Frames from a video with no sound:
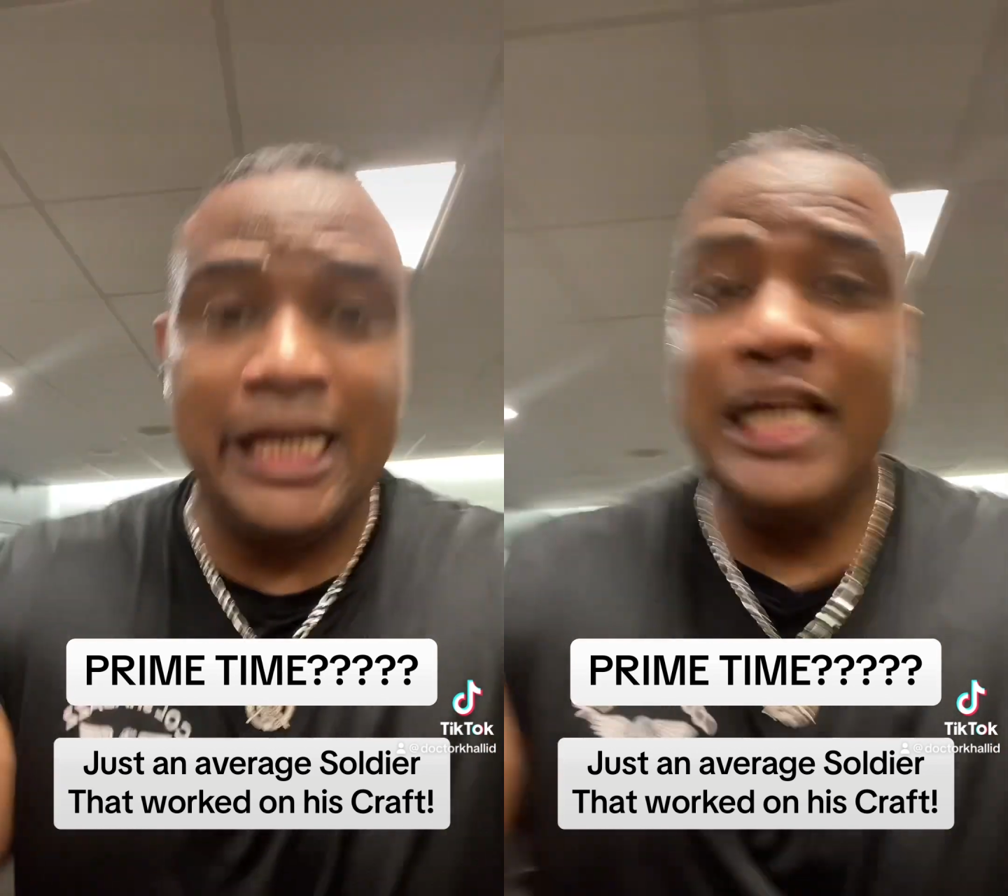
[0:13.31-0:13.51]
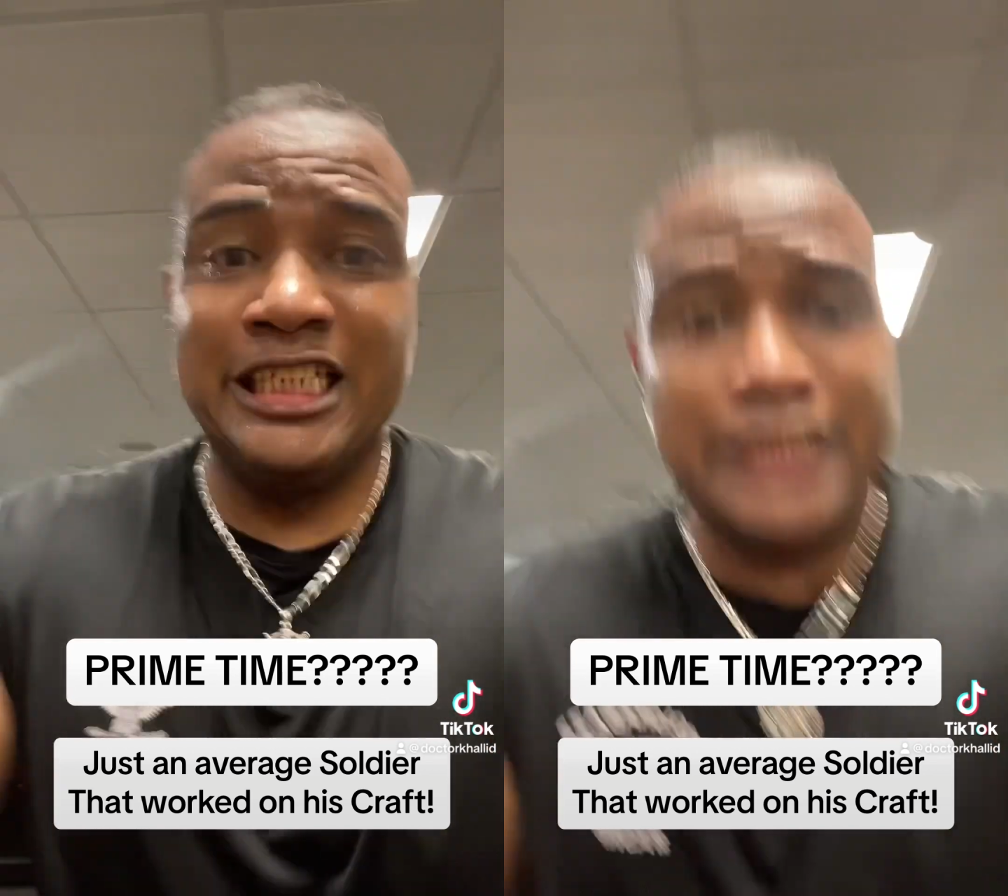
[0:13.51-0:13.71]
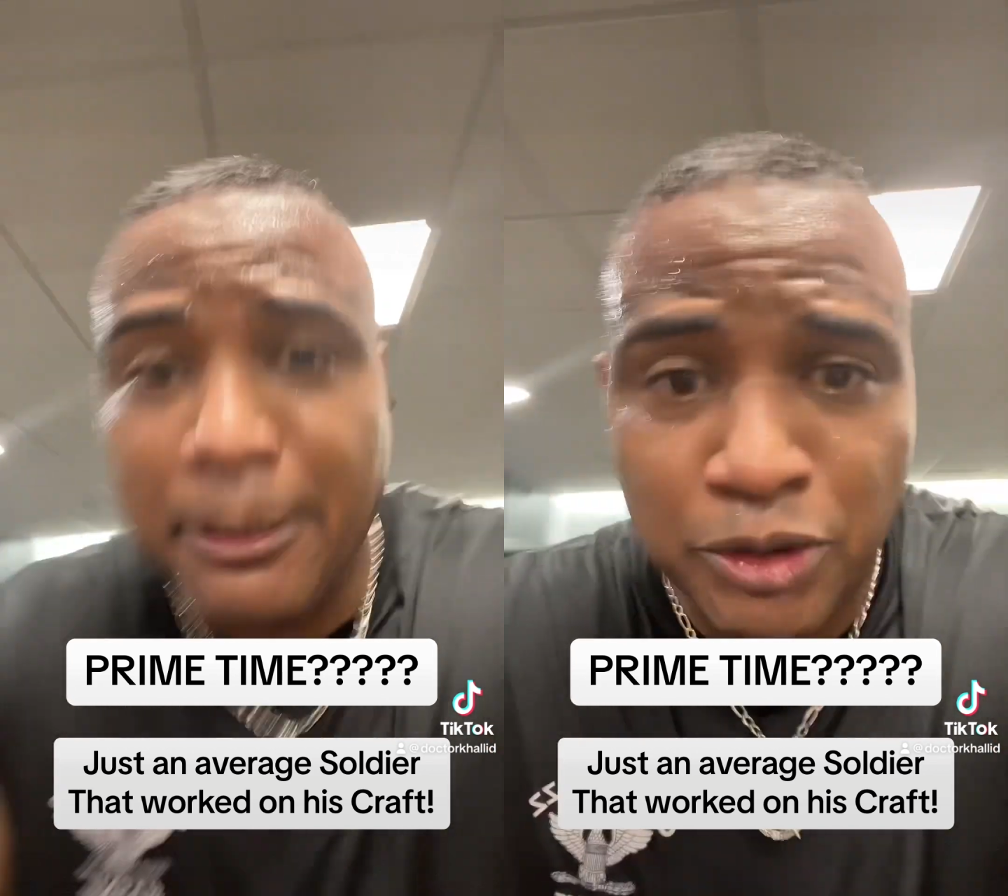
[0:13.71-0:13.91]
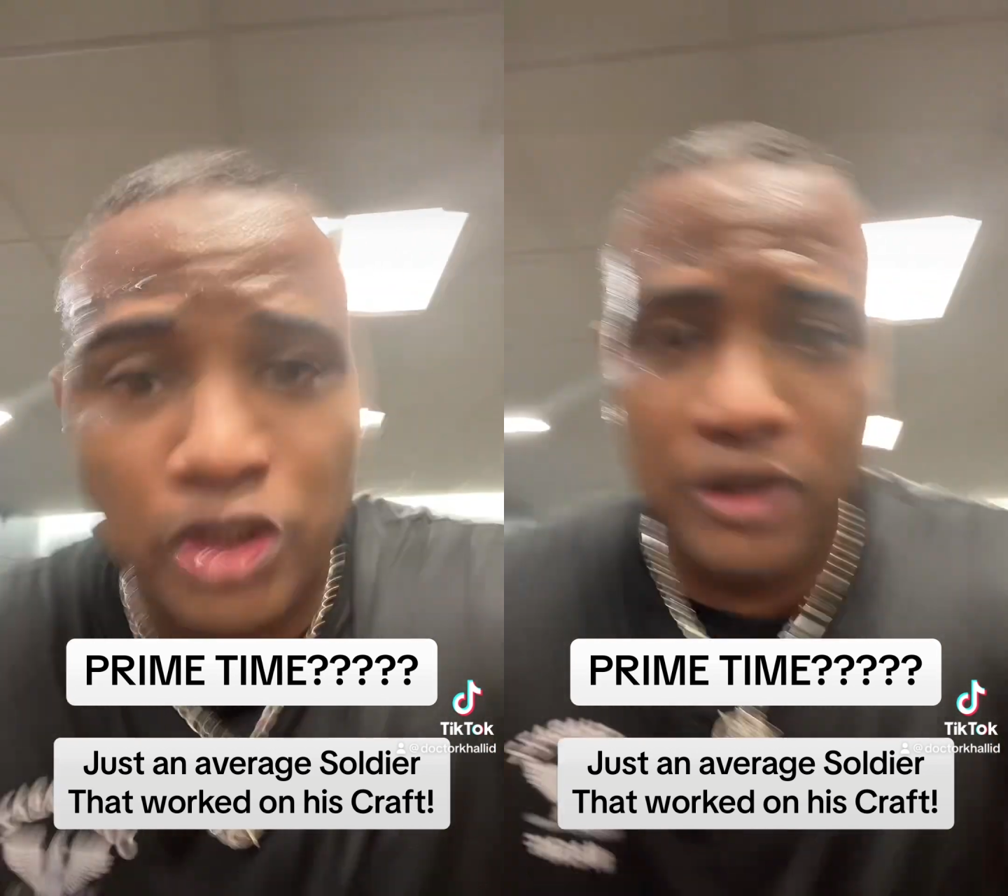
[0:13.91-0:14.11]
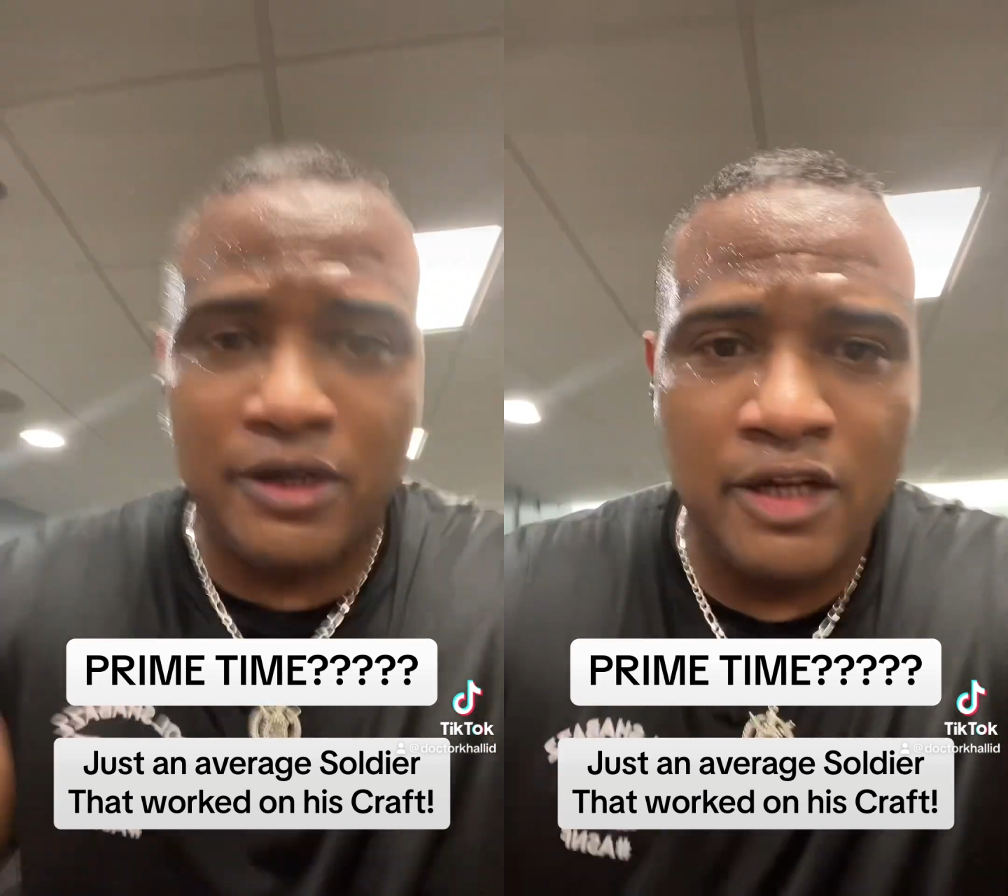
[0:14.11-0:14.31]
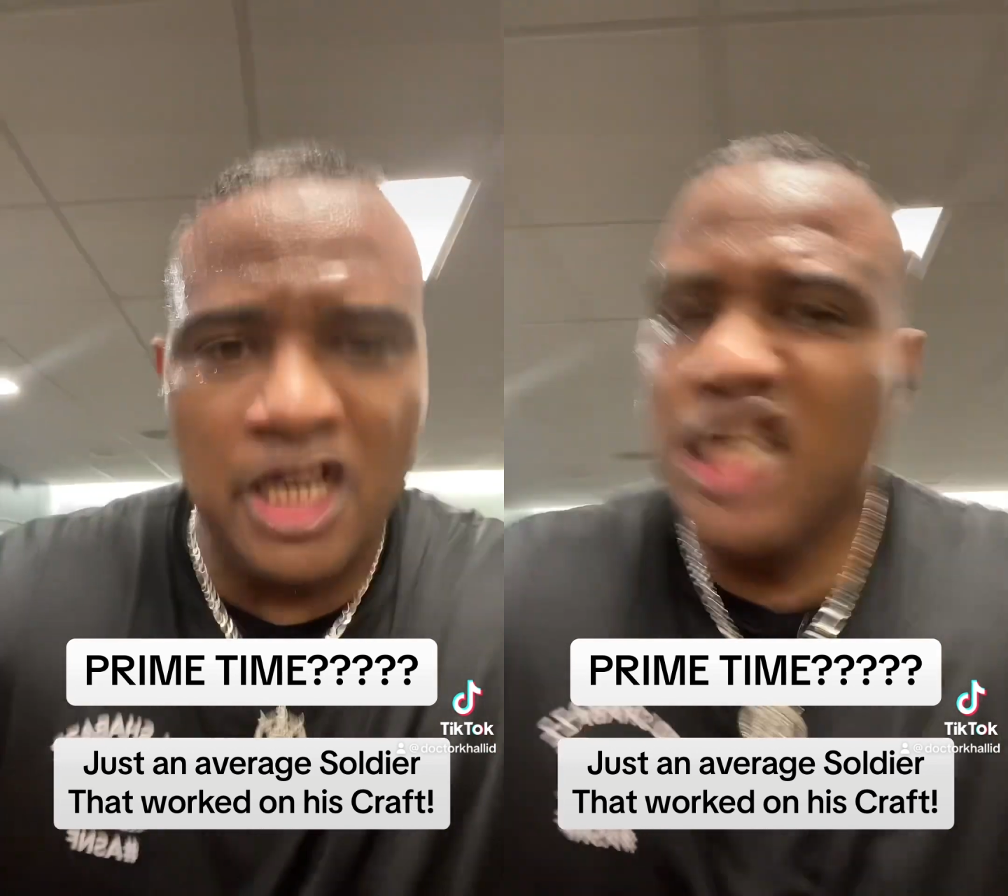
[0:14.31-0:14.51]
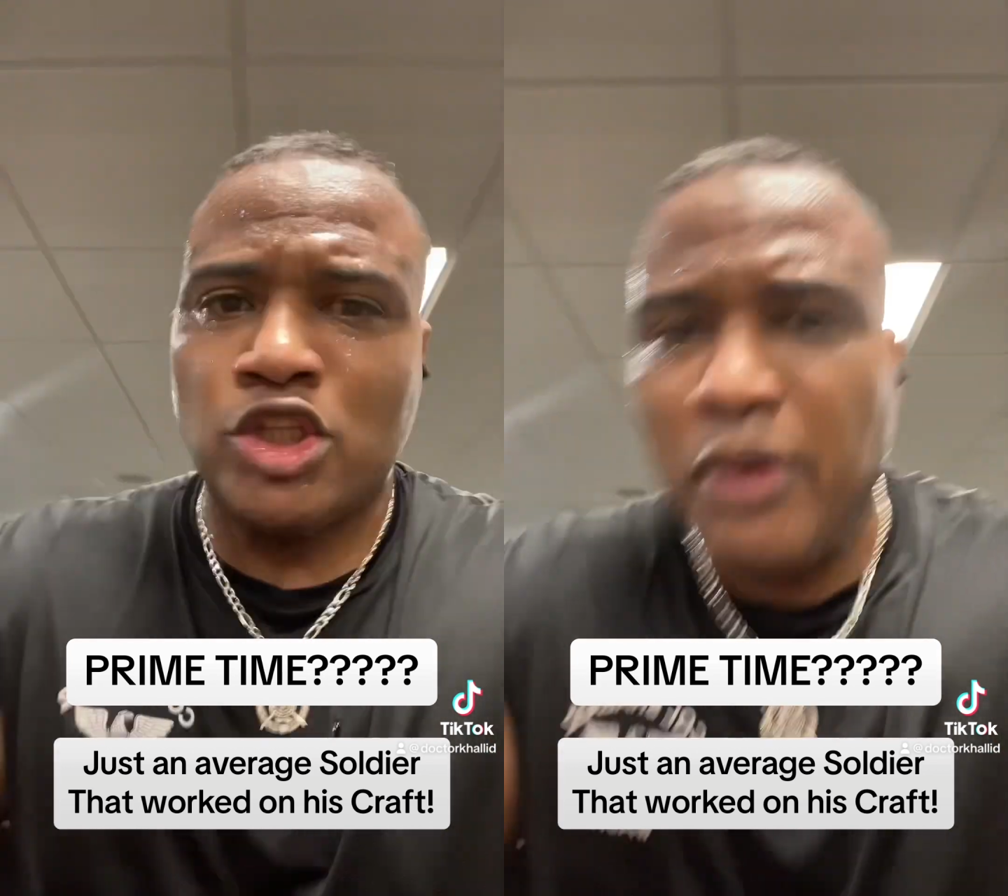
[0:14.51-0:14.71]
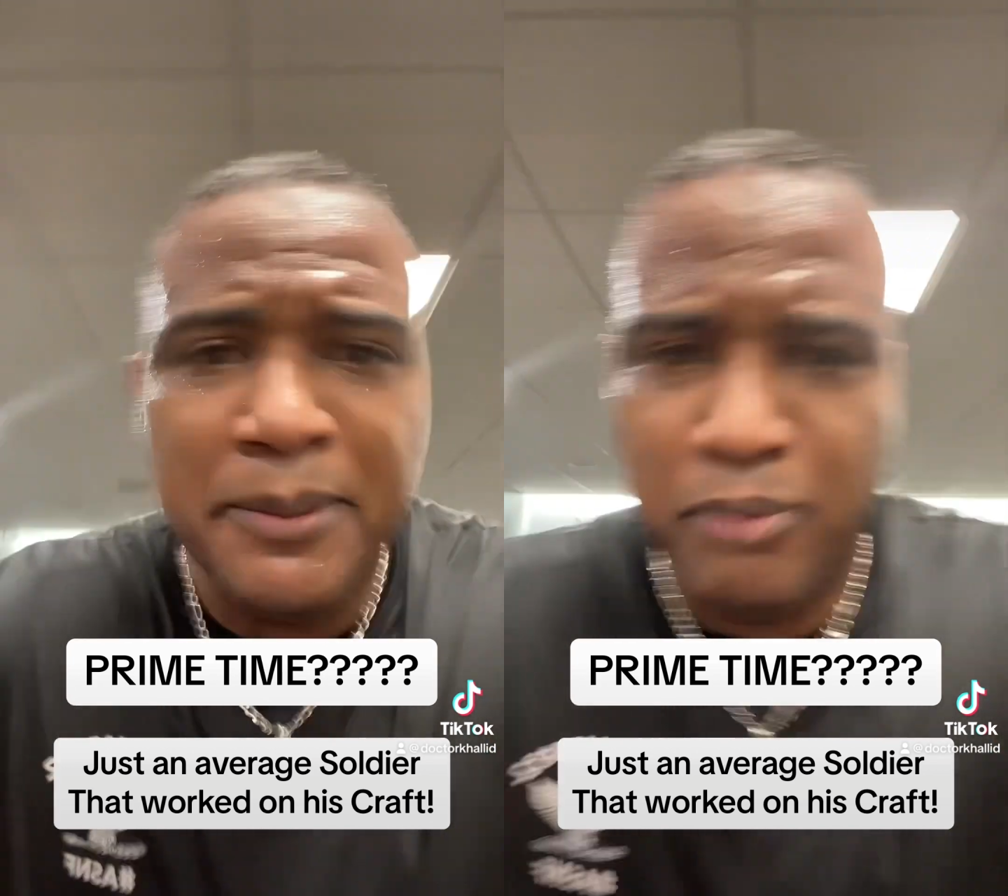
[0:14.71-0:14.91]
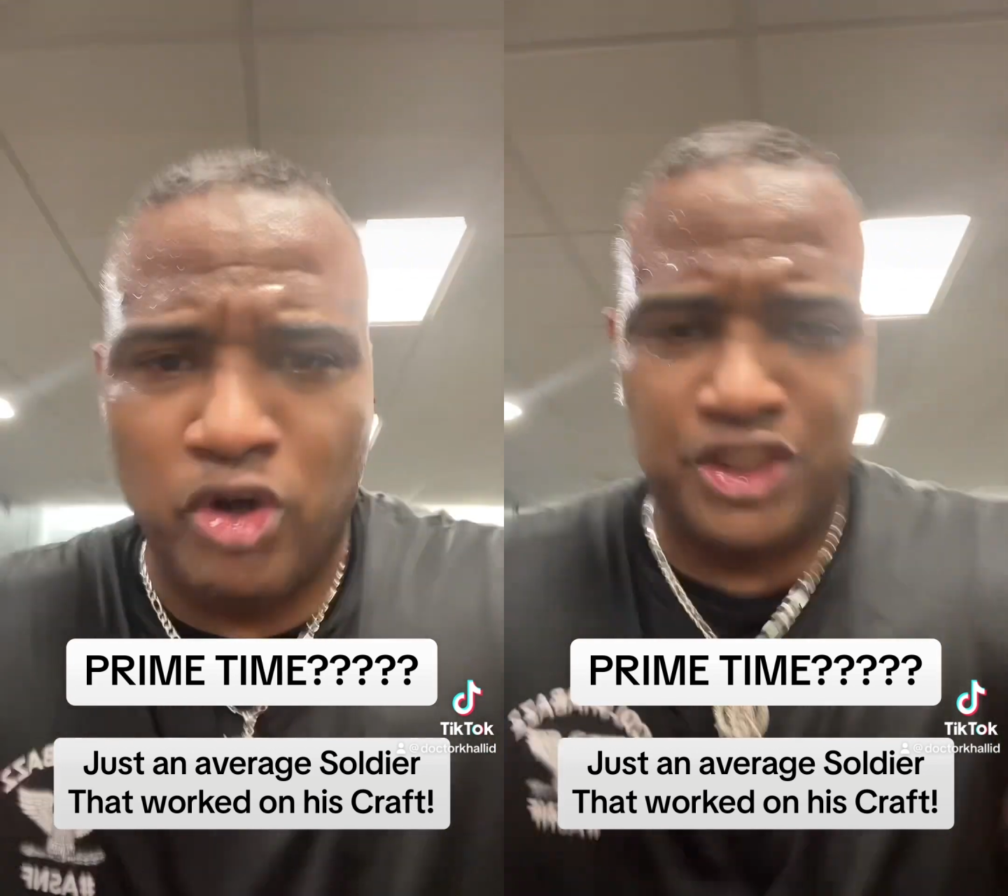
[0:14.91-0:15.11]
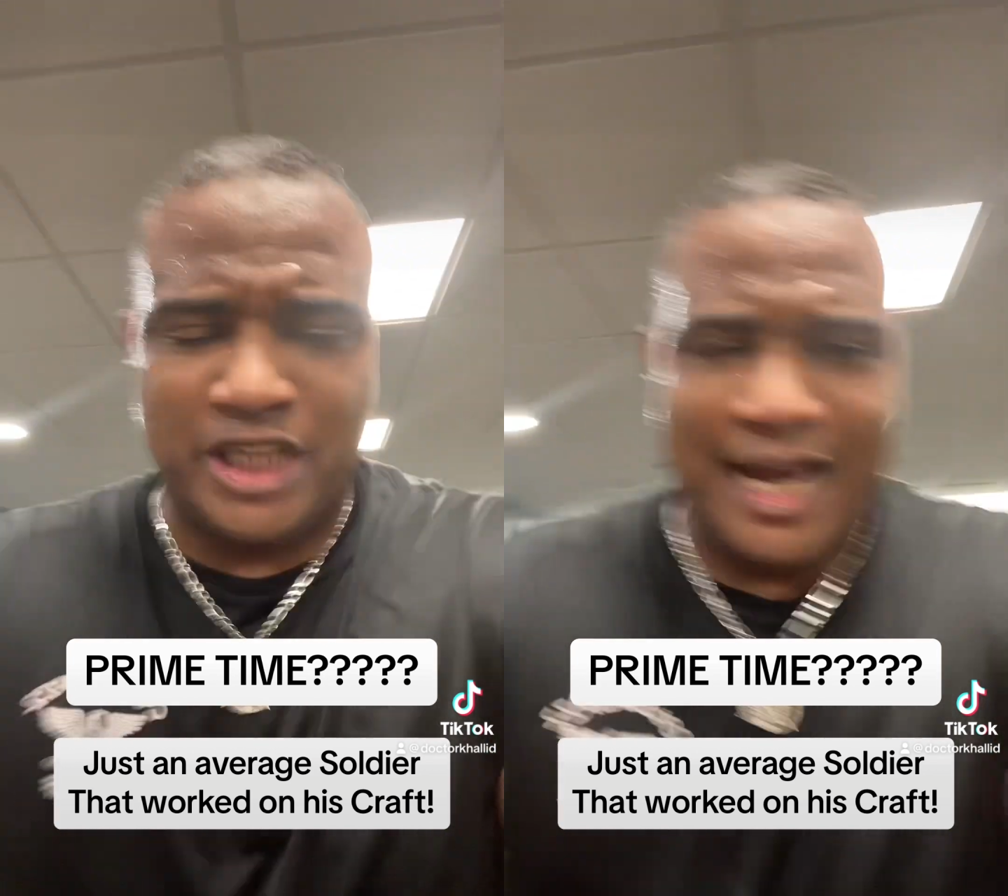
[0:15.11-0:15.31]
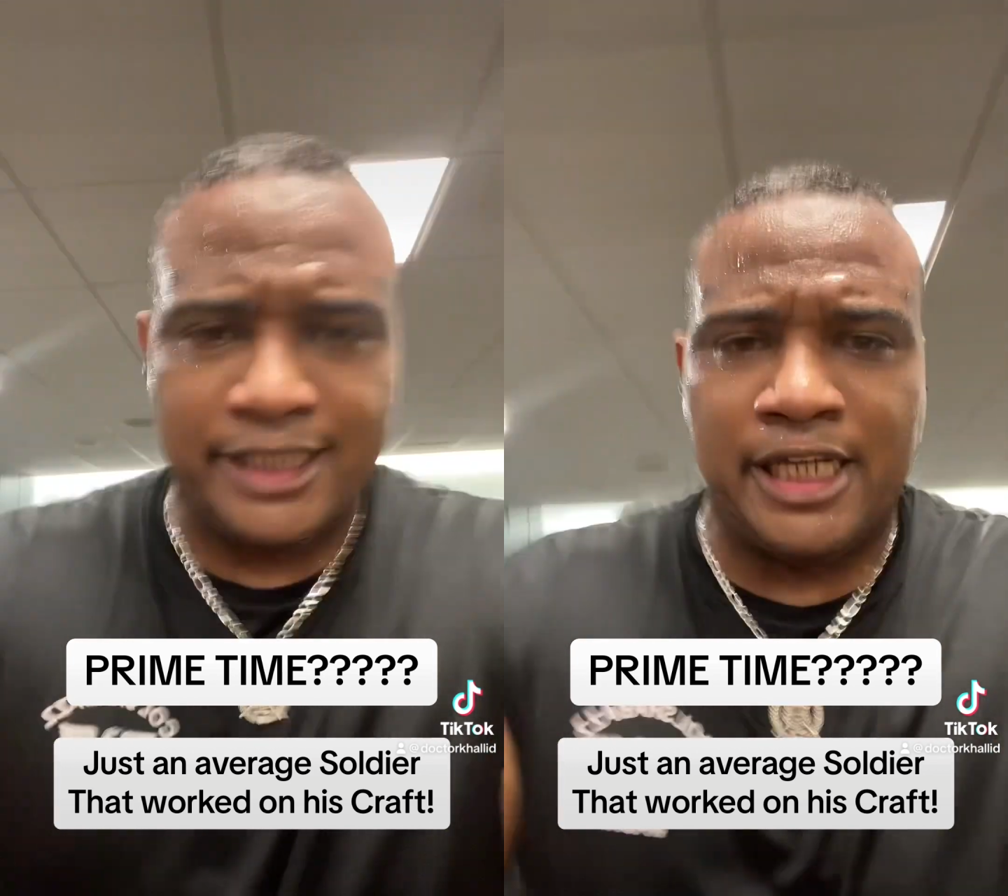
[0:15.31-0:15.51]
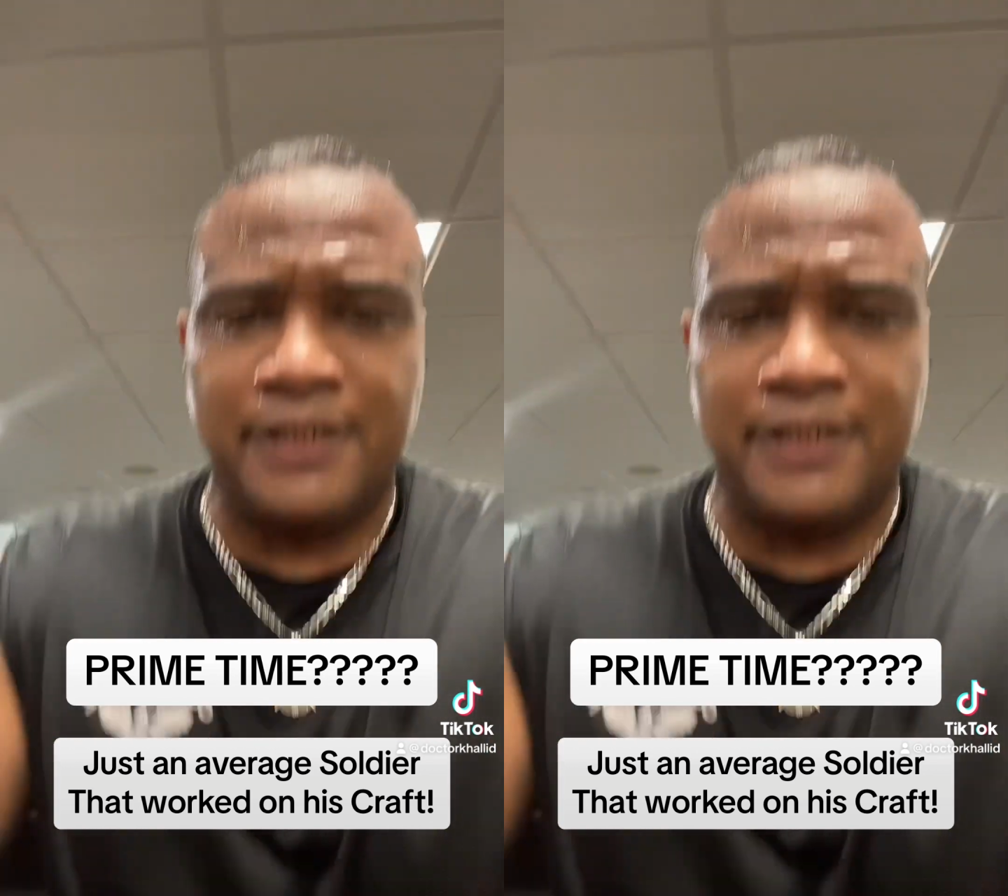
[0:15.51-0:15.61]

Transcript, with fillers: exceptional three-point shot.